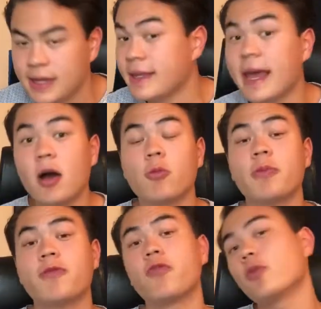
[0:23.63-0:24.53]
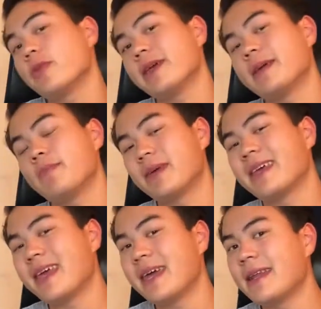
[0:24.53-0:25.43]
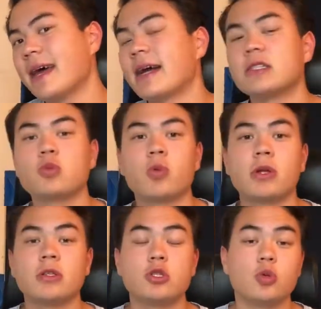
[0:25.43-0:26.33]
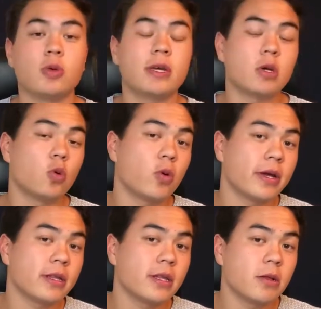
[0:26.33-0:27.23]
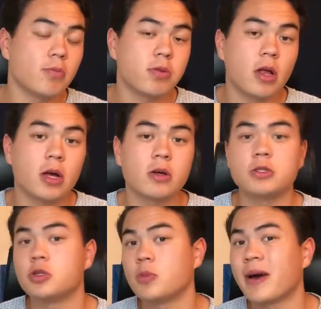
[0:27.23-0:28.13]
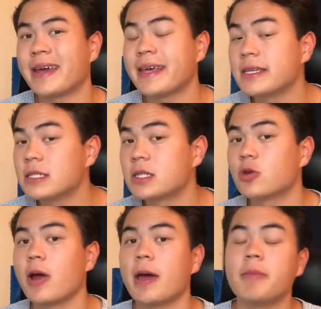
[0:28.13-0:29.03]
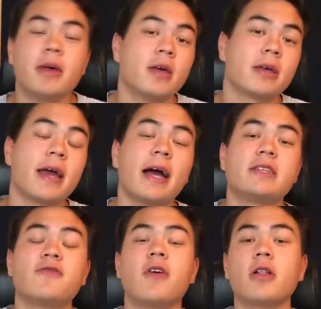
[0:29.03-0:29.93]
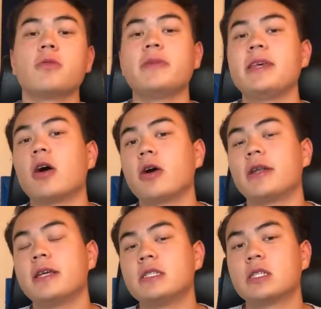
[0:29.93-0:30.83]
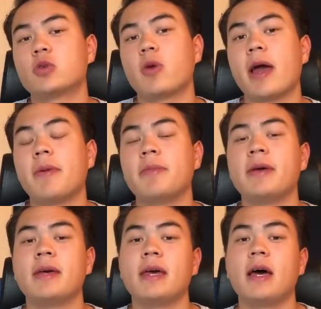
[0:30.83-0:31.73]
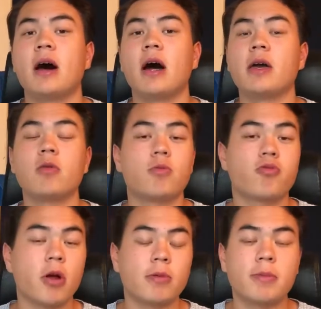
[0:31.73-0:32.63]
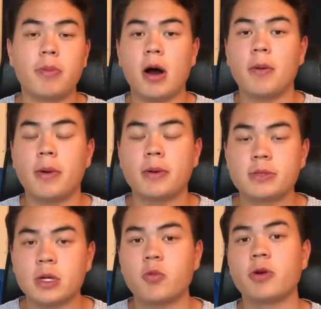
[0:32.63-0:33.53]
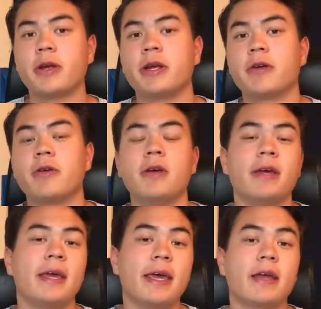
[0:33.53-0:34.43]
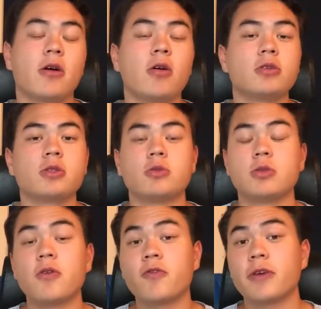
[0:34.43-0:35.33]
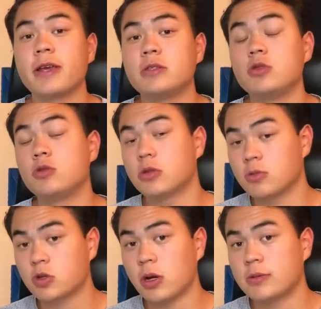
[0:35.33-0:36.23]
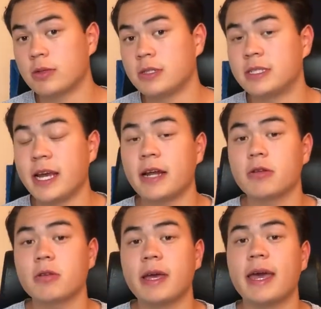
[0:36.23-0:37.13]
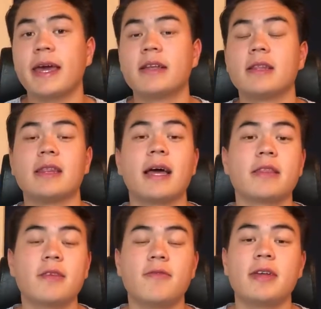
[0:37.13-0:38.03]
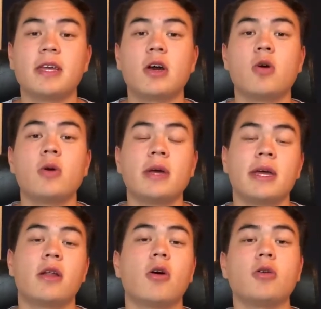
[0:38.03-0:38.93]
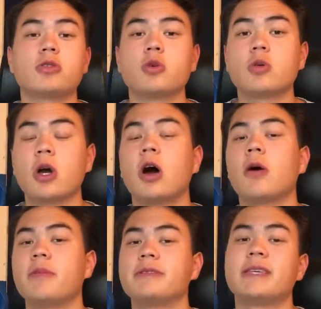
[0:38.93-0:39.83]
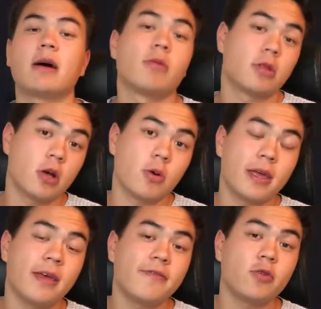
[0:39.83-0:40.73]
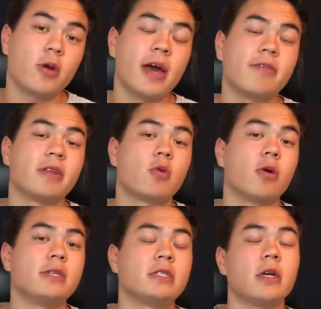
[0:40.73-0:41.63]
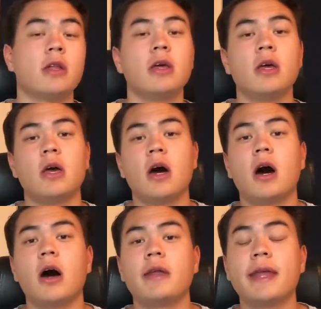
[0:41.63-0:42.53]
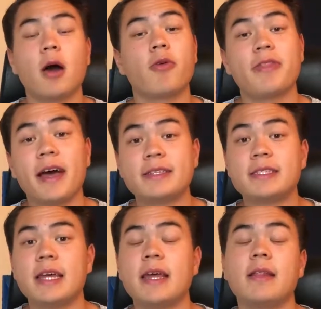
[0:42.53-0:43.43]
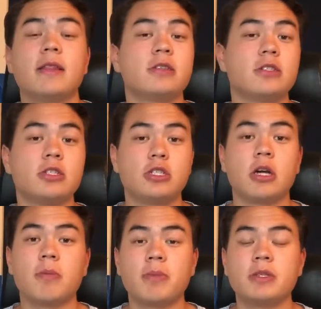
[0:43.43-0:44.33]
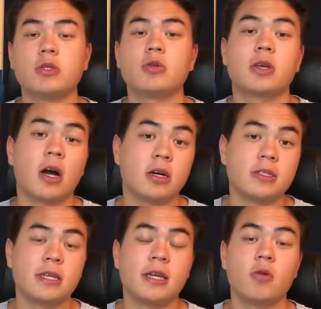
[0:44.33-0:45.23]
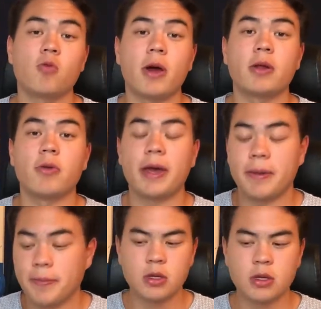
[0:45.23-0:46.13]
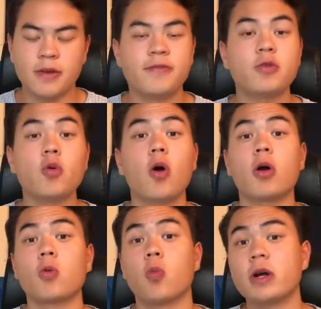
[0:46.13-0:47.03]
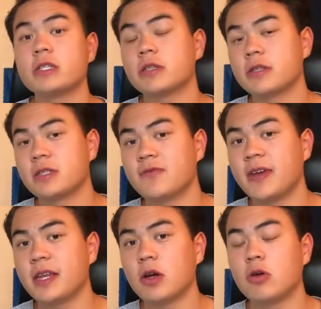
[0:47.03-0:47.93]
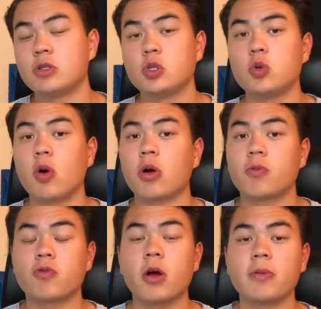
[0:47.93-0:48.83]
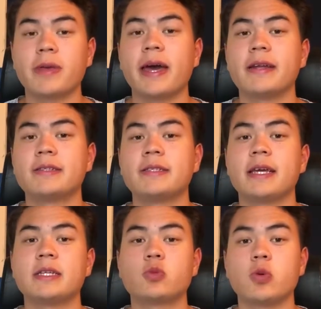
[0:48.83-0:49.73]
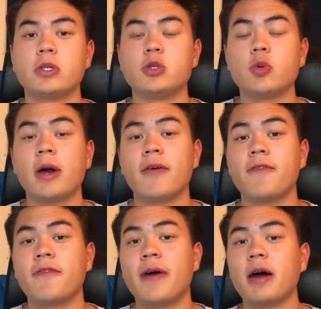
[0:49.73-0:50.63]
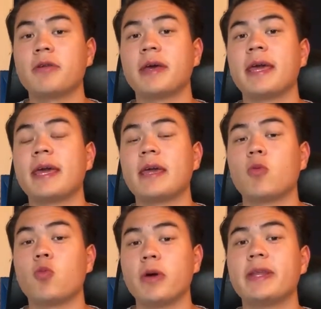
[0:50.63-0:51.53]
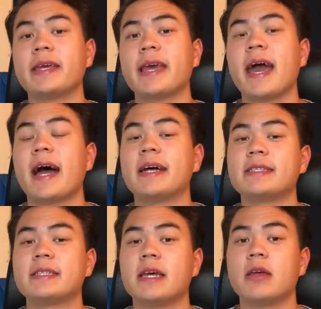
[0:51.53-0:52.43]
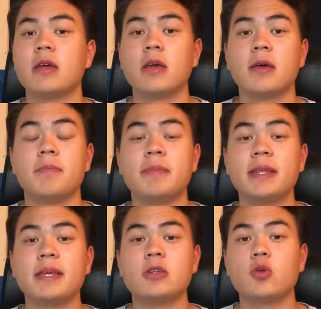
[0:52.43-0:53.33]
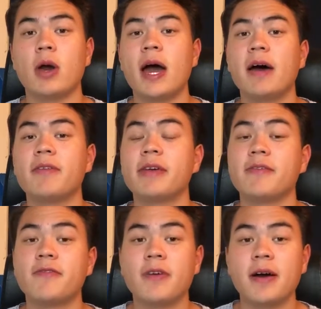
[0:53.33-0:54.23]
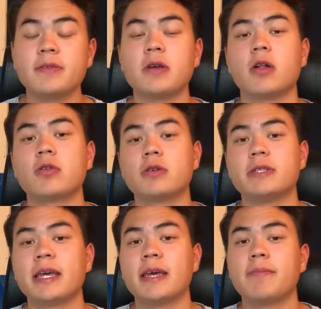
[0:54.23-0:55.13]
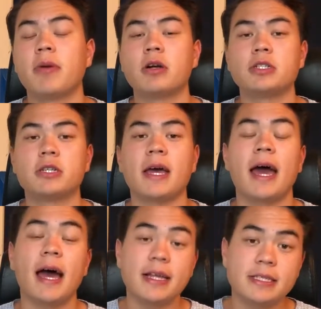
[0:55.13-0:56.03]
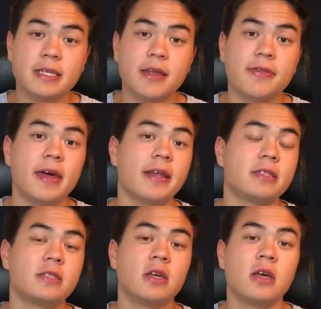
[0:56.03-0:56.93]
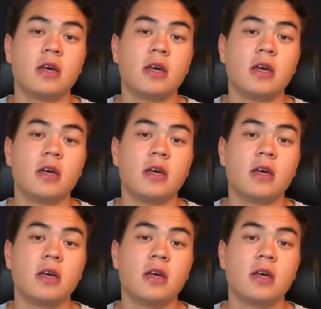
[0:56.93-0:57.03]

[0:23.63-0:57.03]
Now, before we begin, I just want to do a quick little plug to my Instagram. Guys, follow me on Instagram. It'll probably pop up somewhere here. And also, don't forget to subscribe to the channel and like the video, and also comment down below if you have any question. Now, with that said, let's just jump into the content right away. If you are watching this video, you are probably at a stage where you have found a winning ad set, meaning you have a $5 a day budget ad set that is